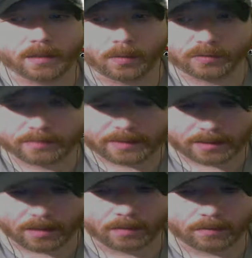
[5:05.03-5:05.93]
ultimate
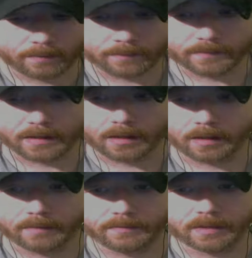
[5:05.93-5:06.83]
goal
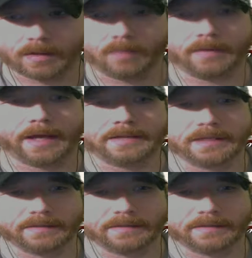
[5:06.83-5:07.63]
of the COVID-19